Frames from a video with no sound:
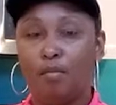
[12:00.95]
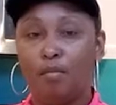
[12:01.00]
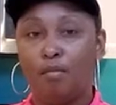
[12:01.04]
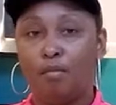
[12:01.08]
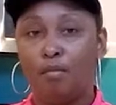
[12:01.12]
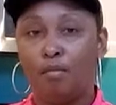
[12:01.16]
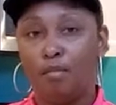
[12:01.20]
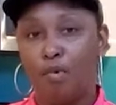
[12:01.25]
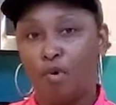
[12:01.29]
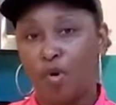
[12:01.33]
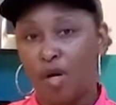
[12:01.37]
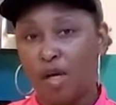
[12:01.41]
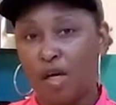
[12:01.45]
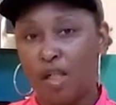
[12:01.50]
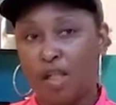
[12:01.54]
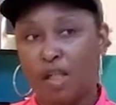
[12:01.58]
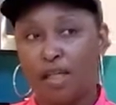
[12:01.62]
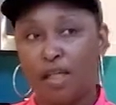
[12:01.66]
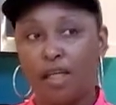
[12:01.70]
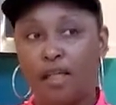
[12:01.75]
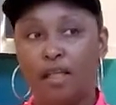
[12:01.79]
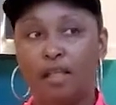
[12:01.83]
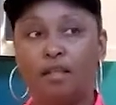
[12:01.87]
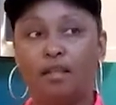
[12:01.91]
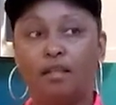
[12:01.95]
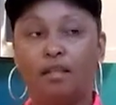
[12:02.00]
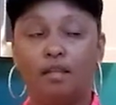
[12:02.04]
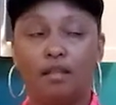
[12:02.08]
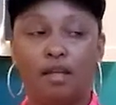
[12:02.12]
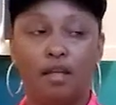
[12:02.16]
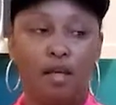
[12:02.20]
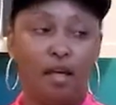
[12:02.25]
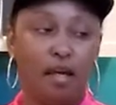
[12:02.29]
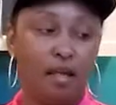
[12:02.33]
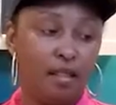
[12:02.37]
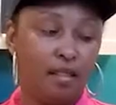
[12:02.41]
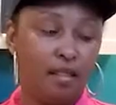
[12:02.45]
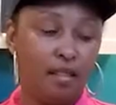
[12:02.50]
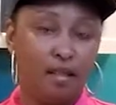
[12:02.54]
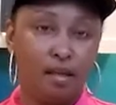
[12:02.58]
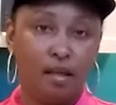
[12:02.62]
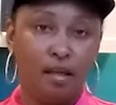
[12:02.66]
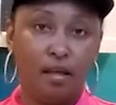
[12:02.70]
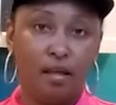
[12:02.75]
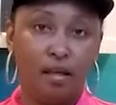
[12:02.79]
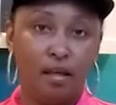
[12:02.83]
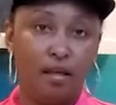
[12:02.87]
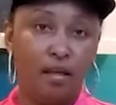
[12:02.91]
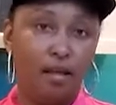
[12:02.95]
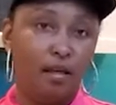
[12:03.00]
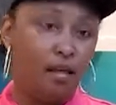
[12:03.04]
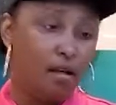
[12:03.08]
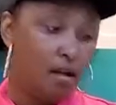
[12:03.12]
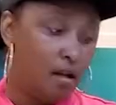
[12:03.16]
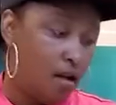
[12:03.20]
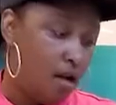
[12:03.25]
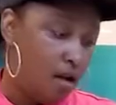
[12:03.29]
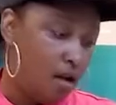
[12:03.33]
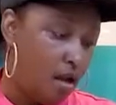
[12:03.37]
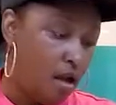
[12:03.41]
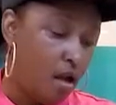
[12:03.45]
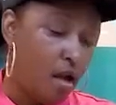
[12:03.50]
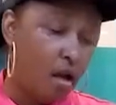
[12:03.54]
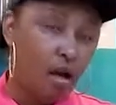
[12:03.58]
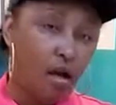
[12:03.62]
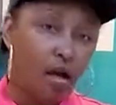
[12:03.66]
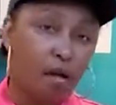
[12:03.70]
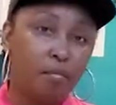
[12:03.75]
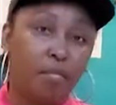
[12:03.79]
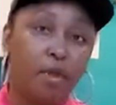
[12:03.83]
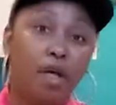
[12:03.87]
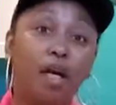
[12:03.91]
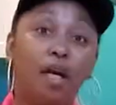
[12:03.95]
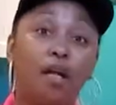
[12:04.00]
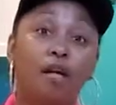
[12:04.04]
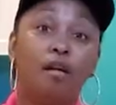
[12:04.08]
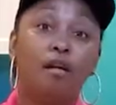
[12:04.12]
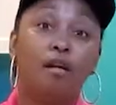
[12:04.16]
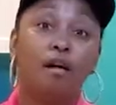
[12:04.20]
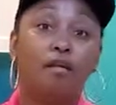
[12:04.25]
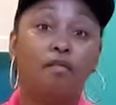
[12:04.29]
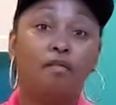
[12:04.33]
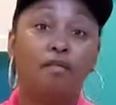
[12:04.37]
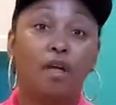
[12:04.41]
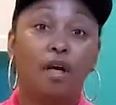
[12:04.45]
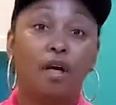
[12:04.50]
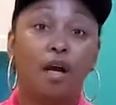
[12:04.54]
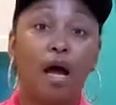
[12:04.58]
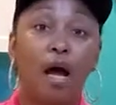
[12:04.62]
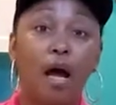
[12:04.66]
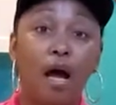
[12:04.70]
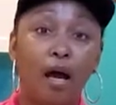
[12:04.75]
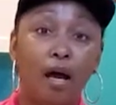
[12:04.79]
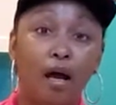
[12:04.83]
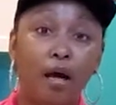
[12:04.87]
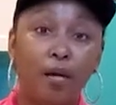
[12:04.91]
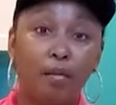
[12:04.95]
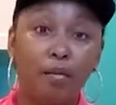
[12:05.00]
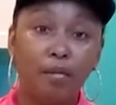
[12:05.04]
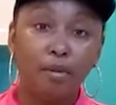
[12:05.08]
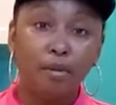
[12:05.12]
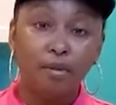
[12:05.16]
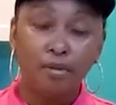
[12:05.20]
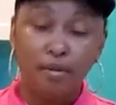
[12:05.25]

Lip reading: boil it, and then cut it off the cob.